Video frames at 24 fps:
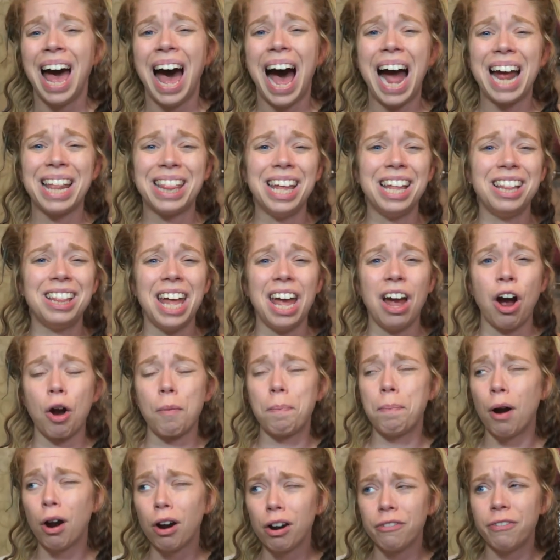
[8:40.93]
I think they are
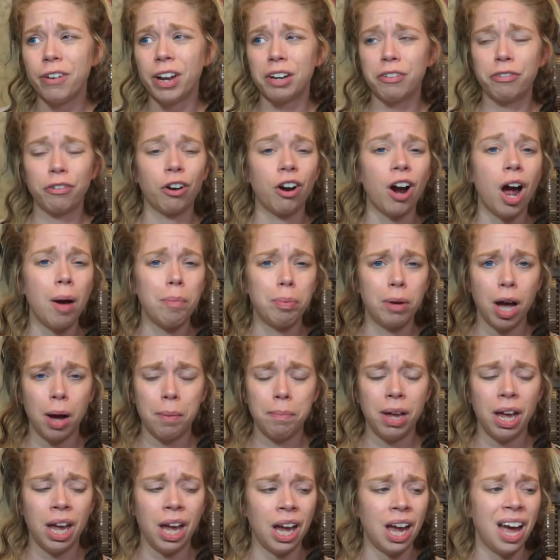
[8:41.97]
perfect for
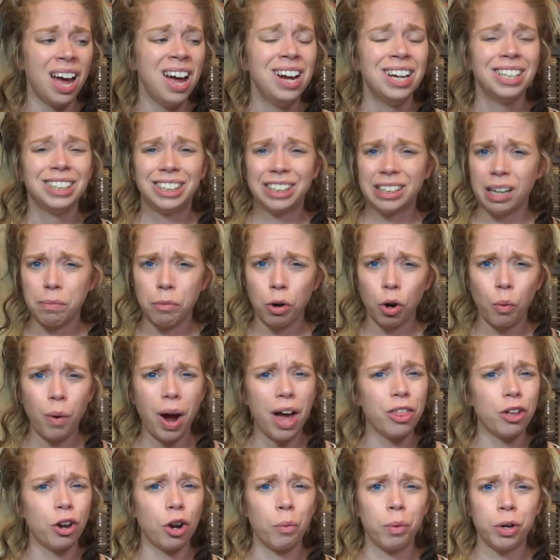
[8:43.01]
upcoming summer
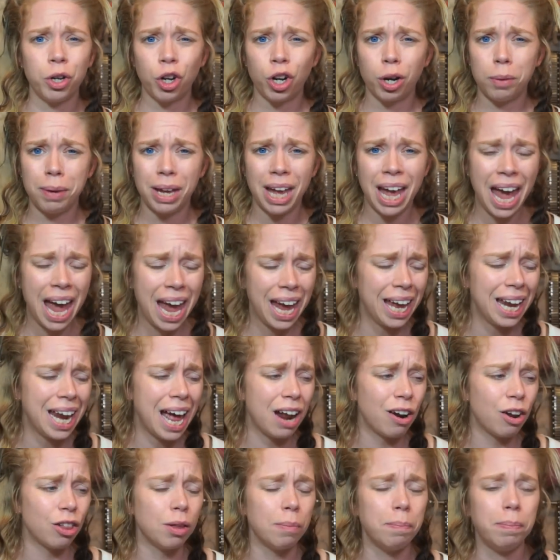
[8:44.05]
weather when you're gonna be hanging
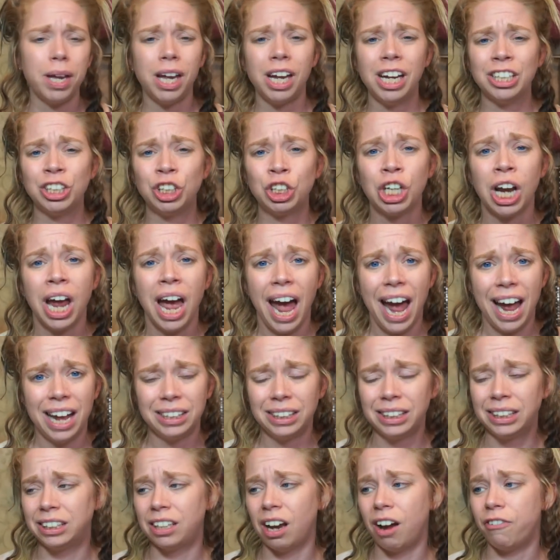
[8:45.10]
out on the beach and
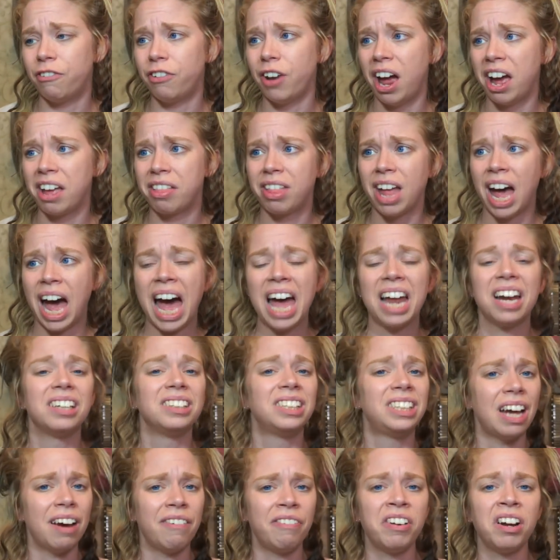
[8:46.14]
stuff like that.
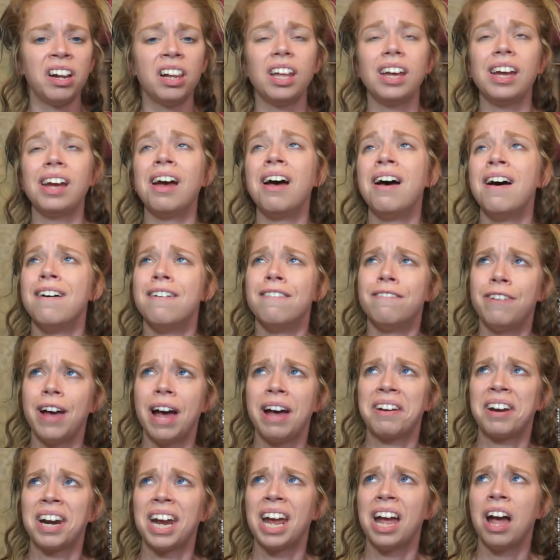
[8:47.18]
Definitely
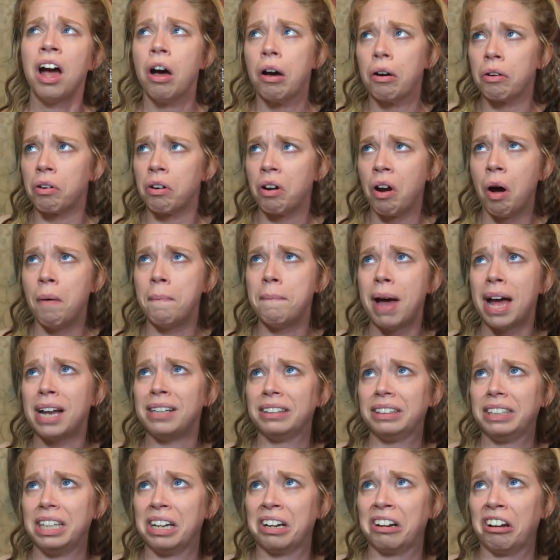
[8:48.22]
very
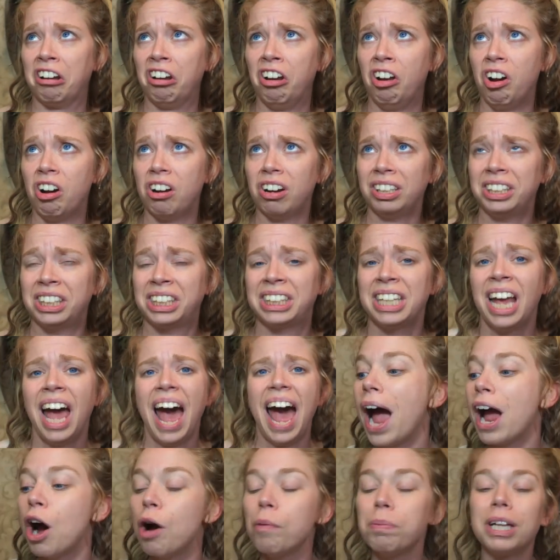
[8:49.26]
romantic looks.
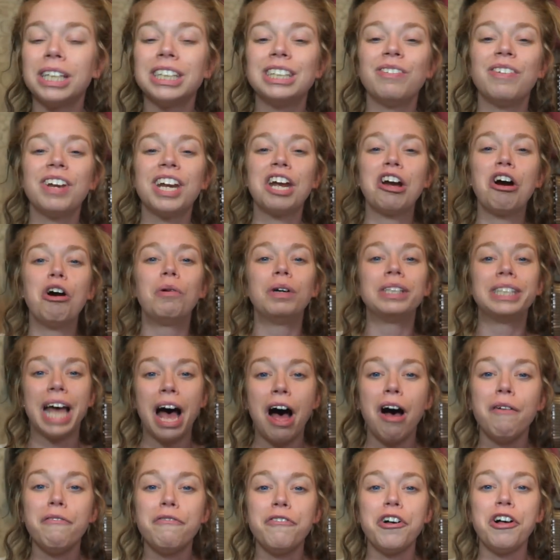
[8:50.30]
I hope this video was
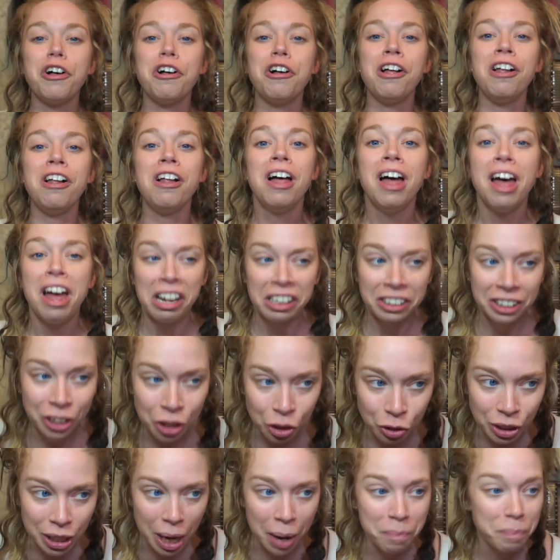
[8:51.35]
helpful
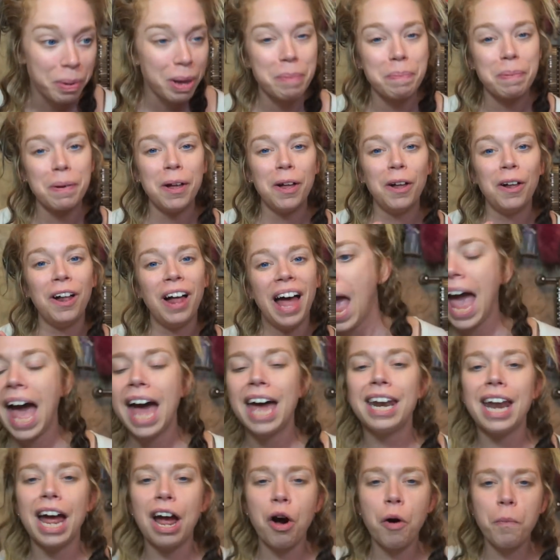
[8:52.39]
to some people,
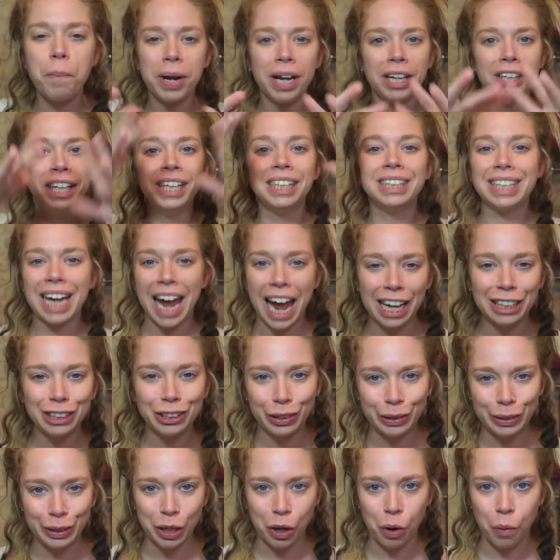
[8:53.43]
and I hope it at least
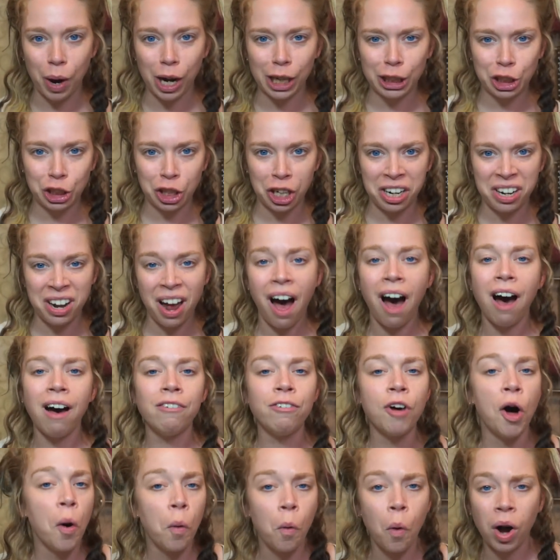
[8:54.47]
answers the question of
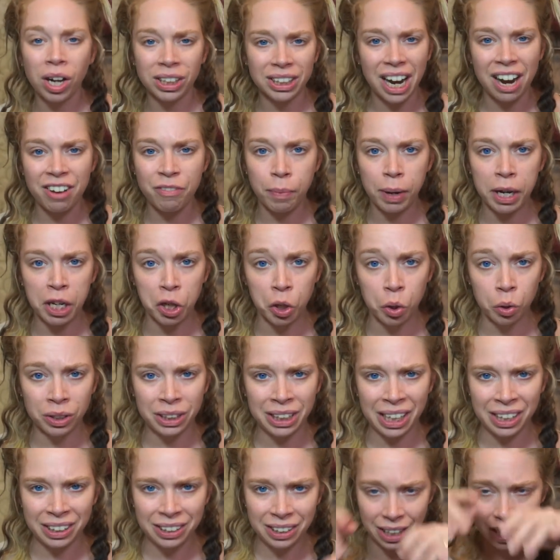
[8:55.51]
what I've been
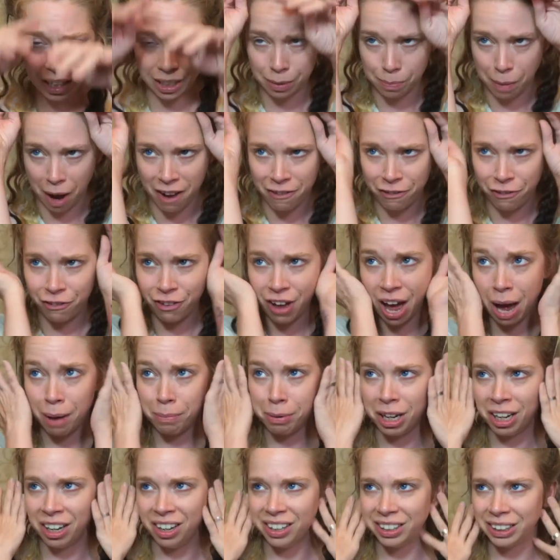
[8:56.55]
using to get my
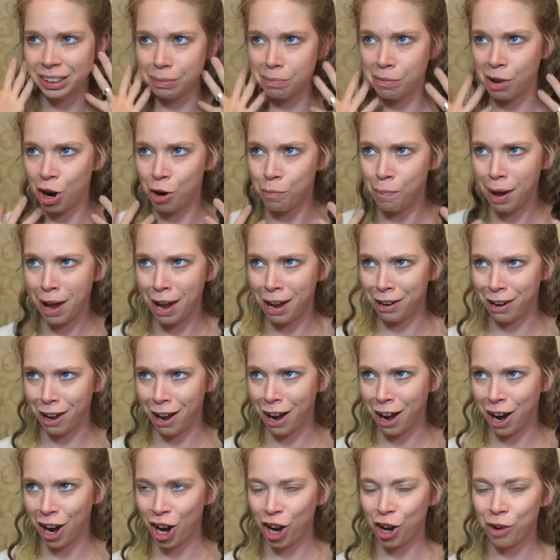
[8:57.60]
fabulous mermaid
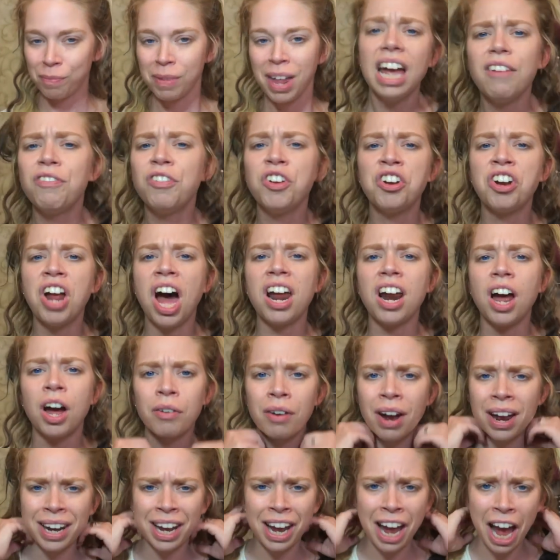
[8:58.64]
hair. If you're not
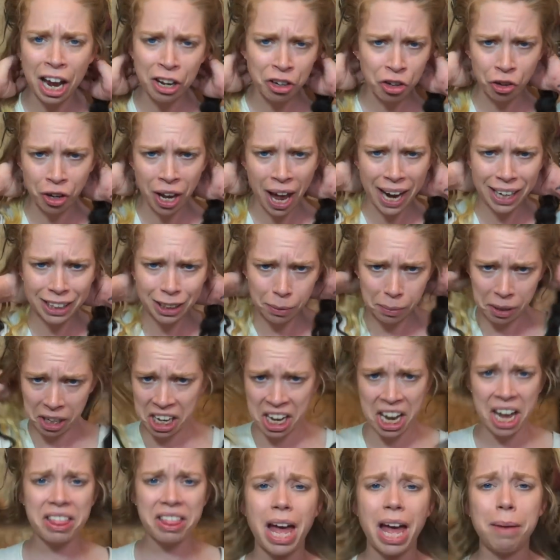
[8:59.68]
already and you'd like to be,
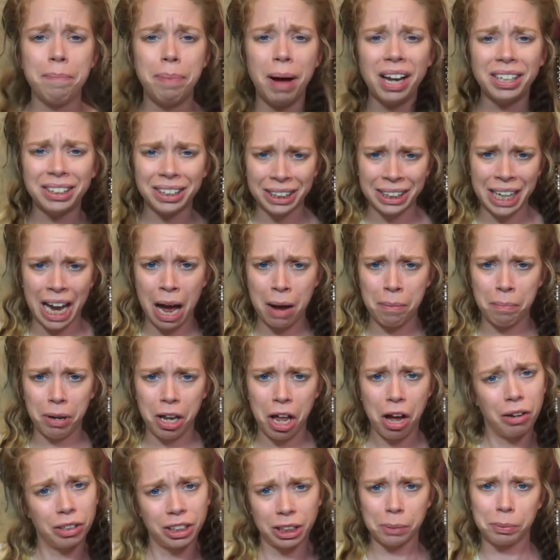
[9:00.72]
that button down
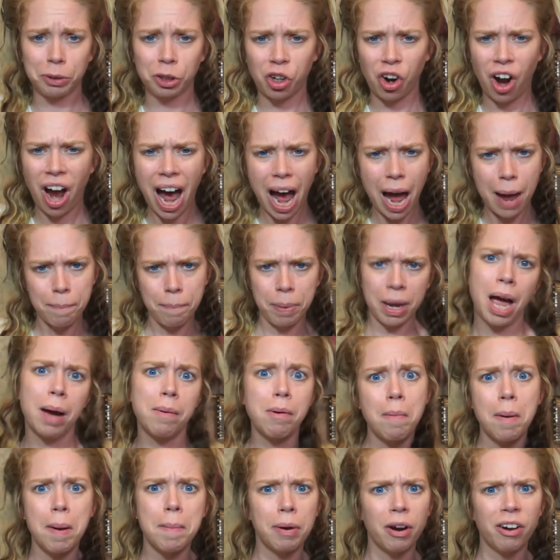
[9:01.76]
below, subscribe, become
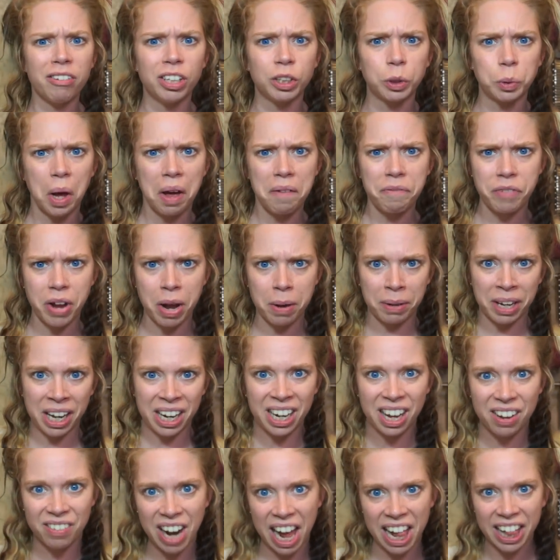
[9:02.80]
a member of the Swamp Family,
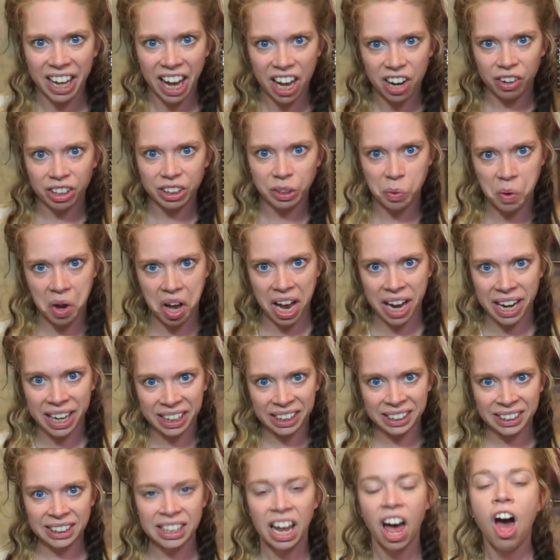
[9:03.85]
and give an alligator its
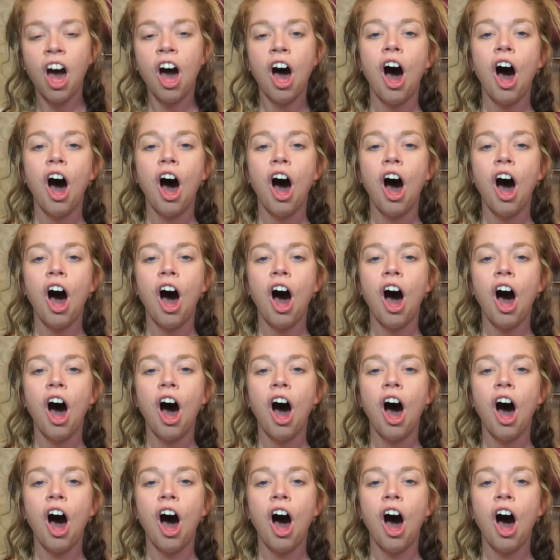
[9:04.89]
wings.